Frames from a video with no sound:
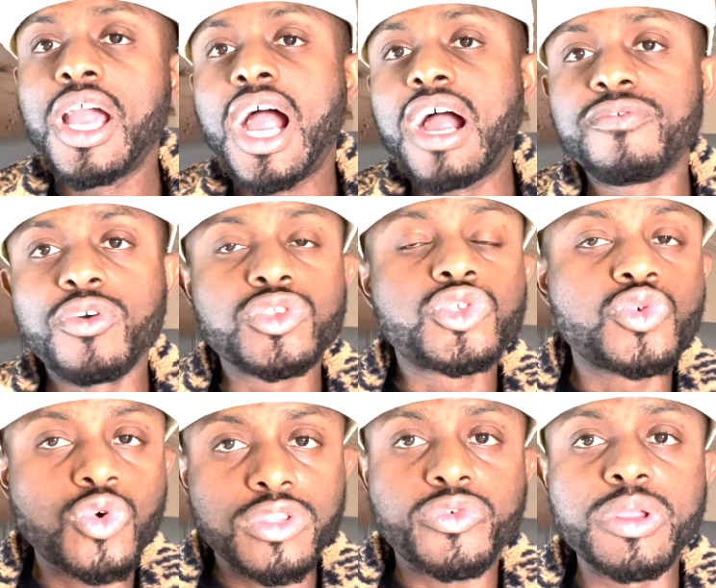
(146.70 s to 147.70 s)
I've got two
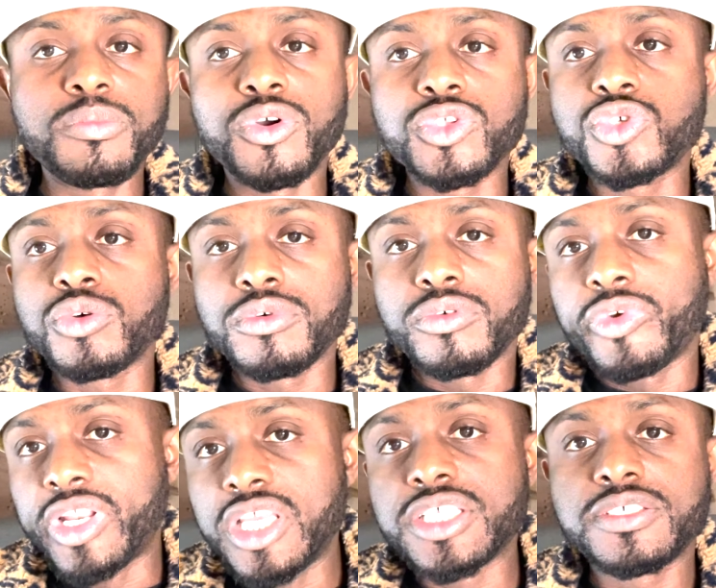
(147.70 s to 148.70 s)
or three more to
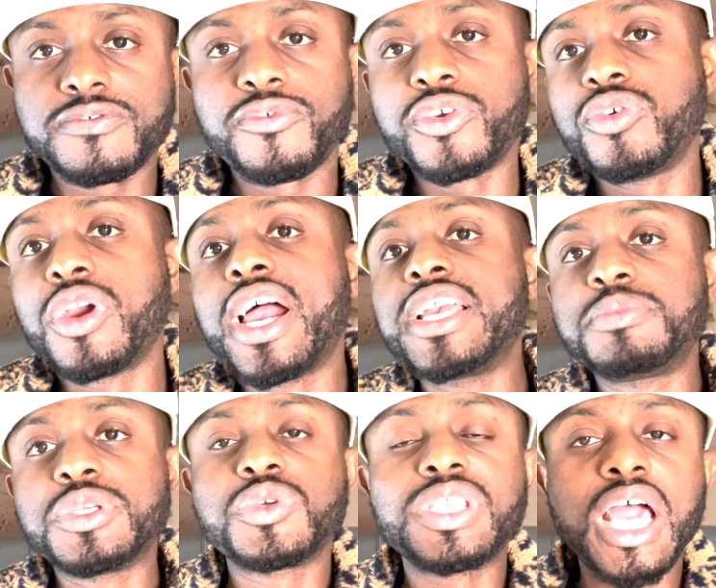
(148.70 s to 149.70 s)
release for you guys
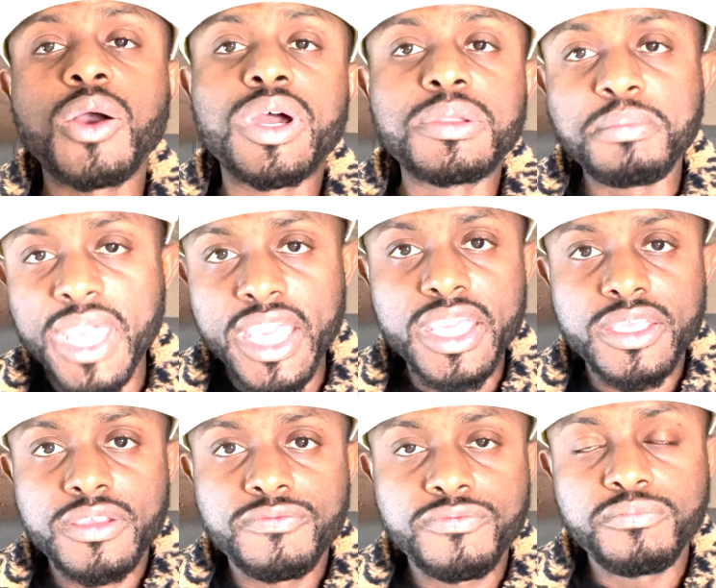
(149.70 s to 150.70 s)
between now and May
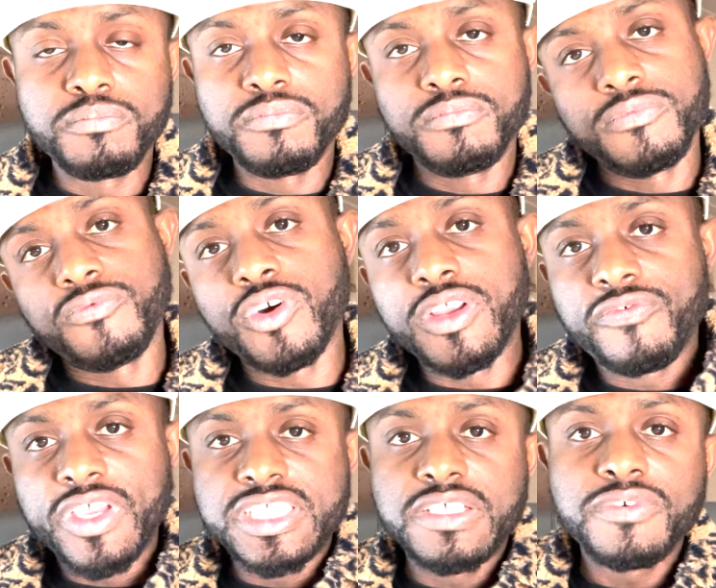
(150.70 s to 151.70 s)
for the
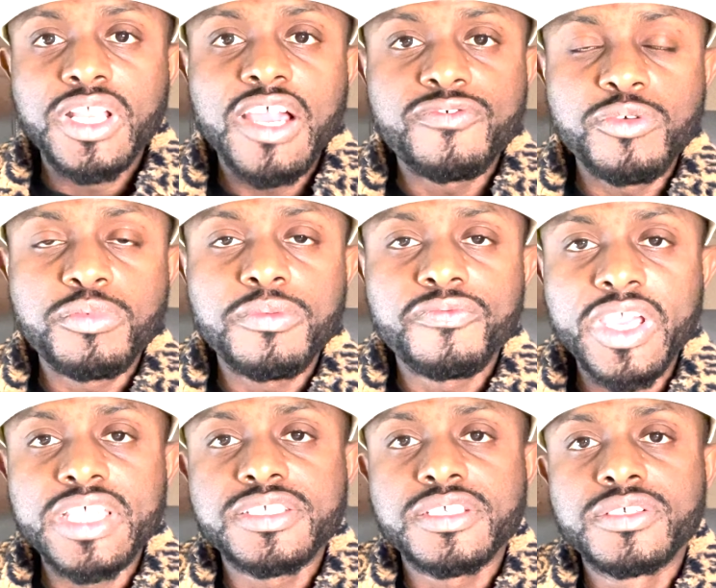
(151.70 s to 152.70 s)
festival Afropop
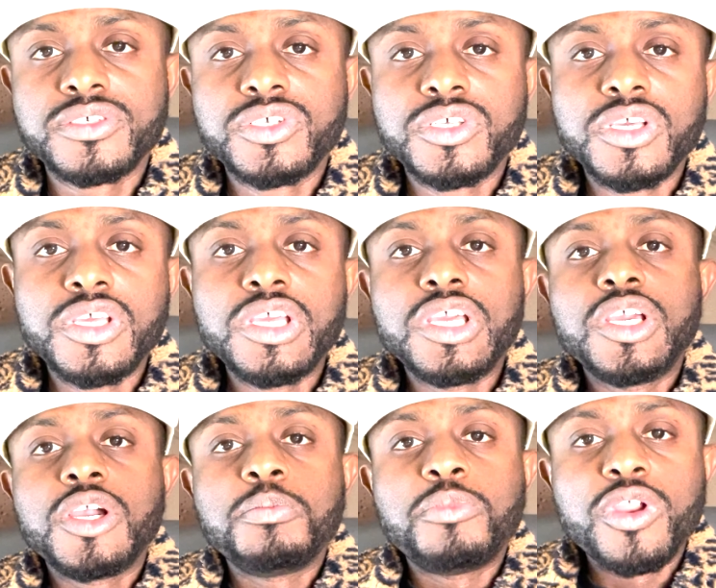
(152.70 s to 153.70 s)
Fest.
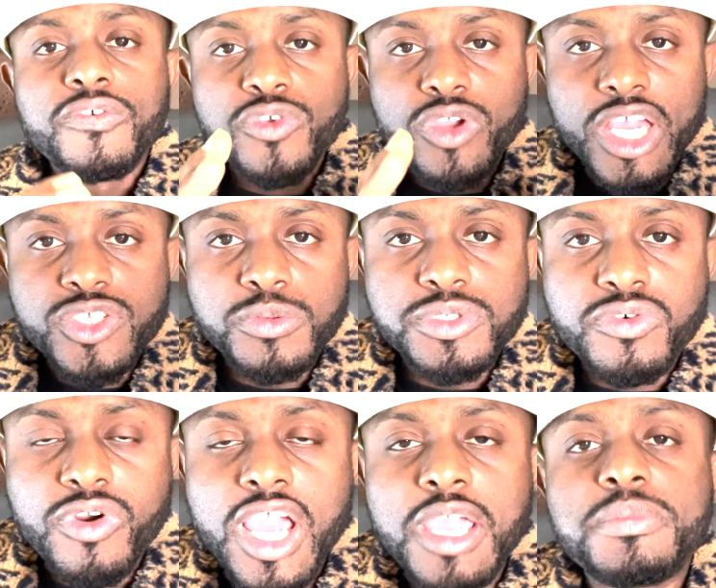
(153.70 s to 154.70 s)
But if you guys
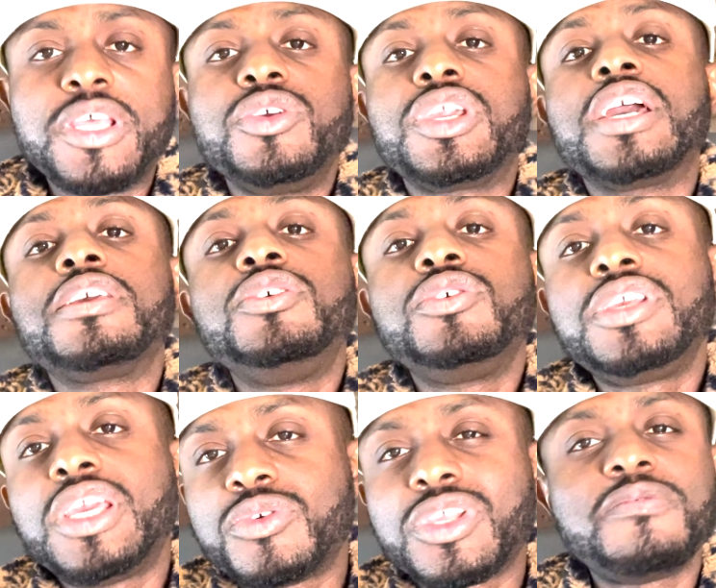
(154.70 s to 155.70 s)
subscribe, then you get you
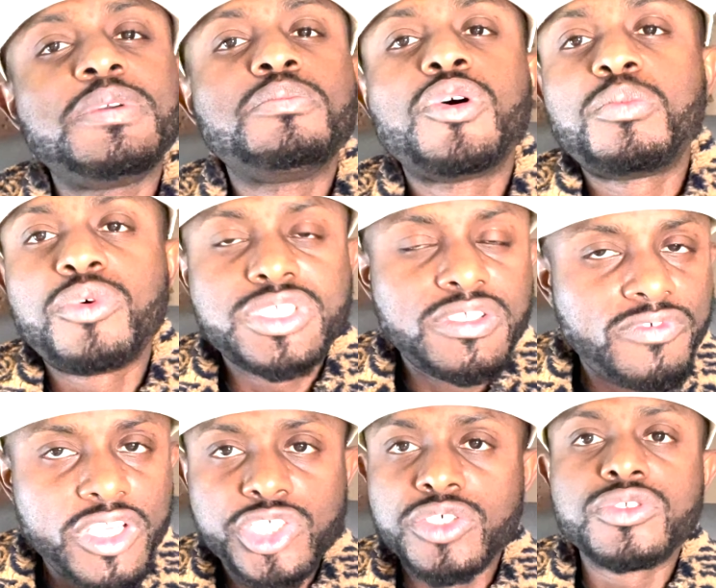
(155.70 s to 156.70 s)
get to give me more
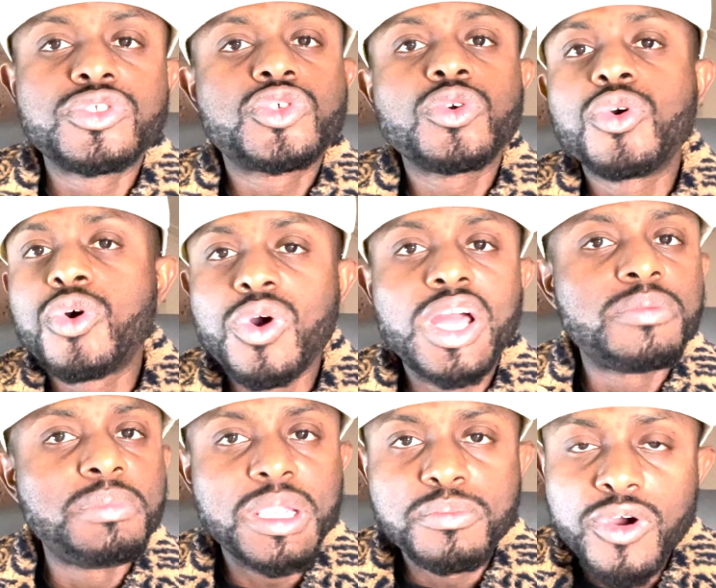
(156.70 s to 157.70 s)
motivation to go and
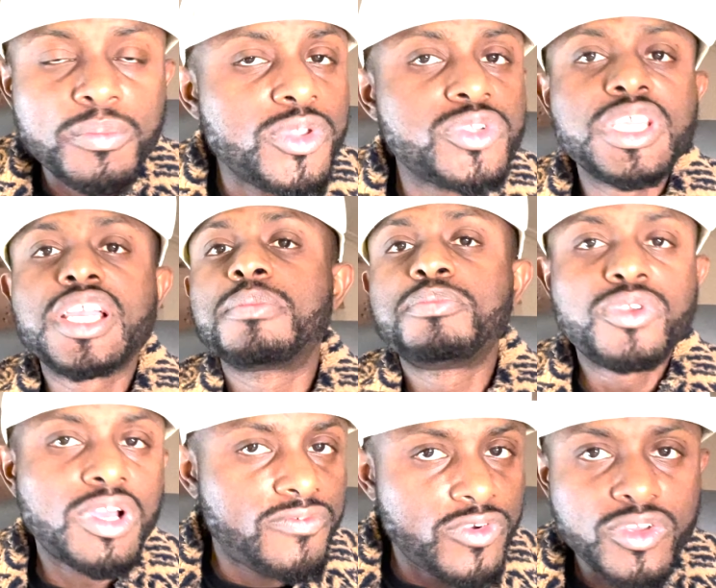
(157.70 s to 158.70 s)
make more music and put
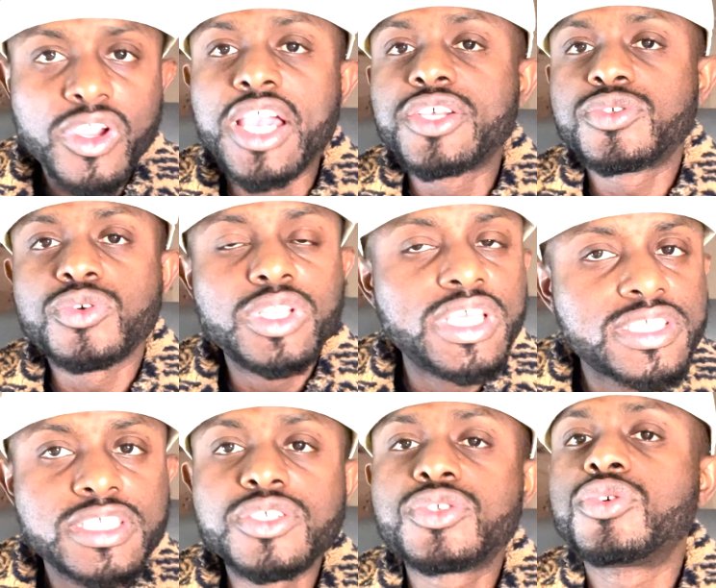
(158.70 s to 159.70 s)
out for you guys to
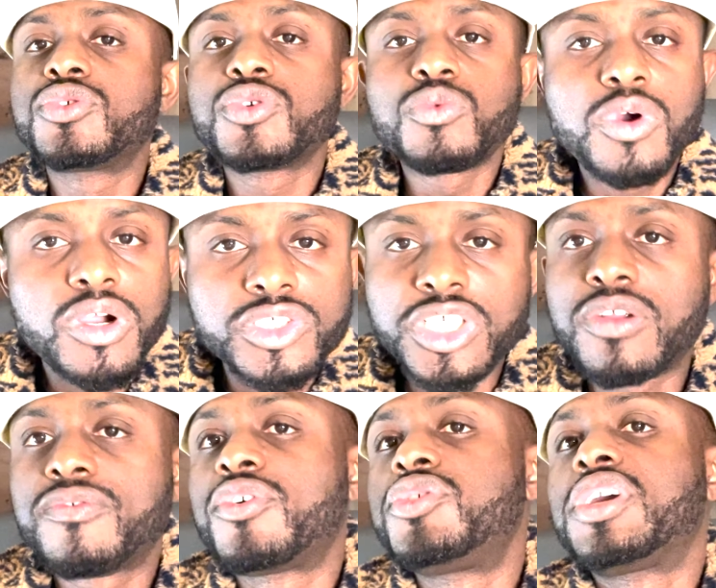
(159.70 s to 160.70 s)
listen to, to watch. And
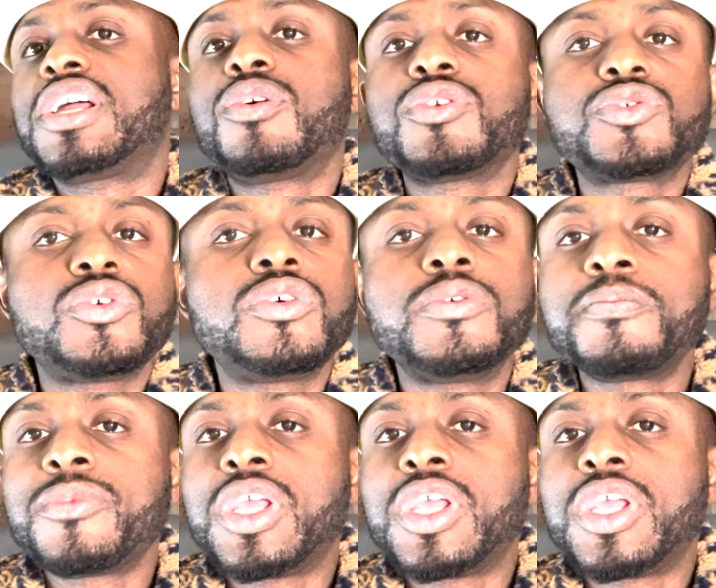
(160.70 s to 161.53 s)
of course, you can also